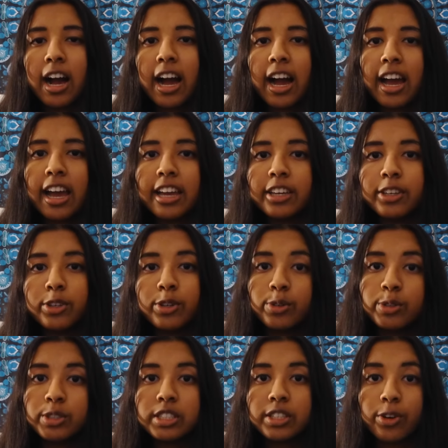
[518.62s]
I
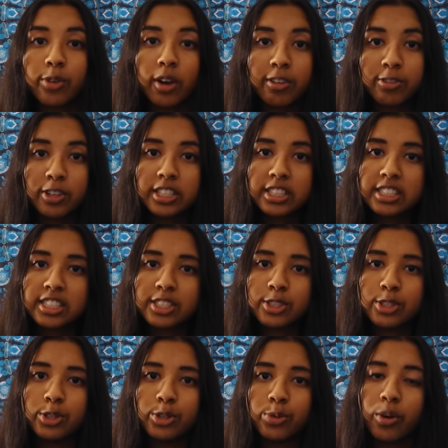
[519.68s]
used a reference
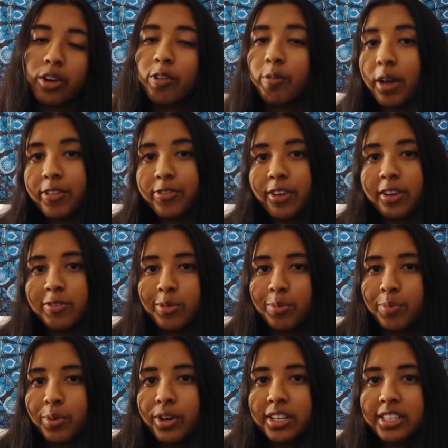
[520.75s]
to one of my
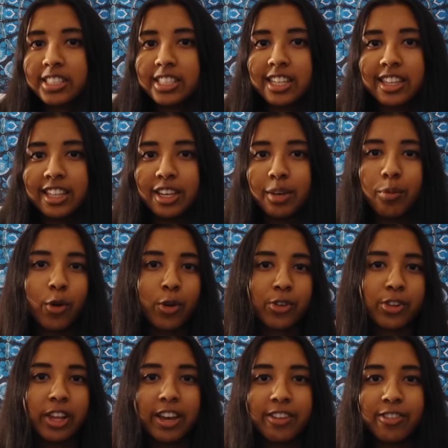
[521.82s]
favorite books, The
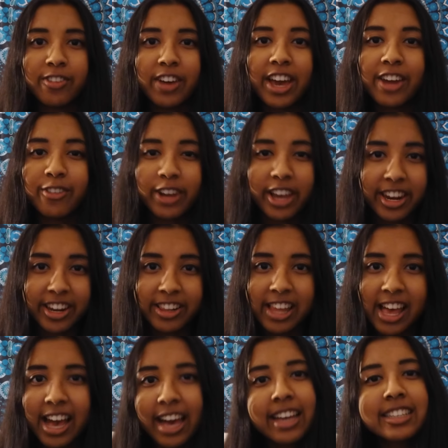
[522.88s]
Immortal Life of Henrietta
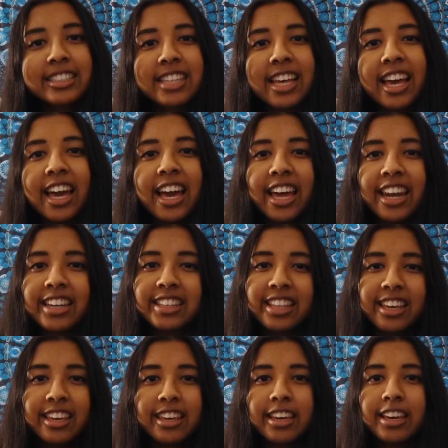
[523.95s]
Lacks, and I
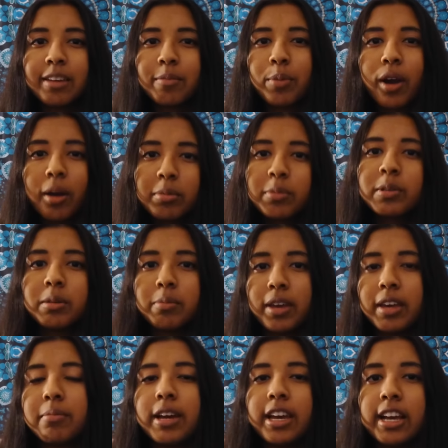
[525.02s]
think it probably
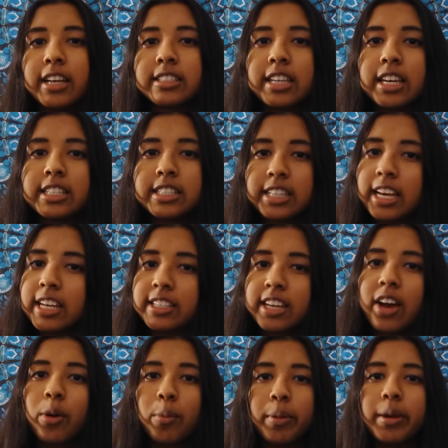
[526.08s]
made my essay stand
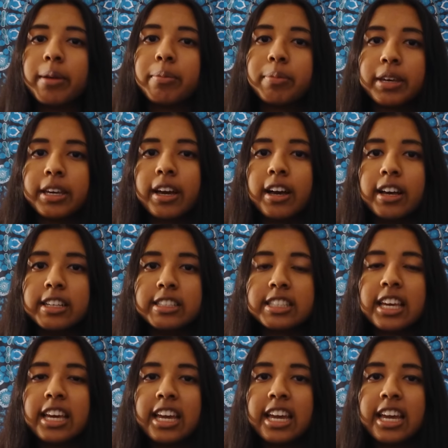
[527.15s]
out a bit, because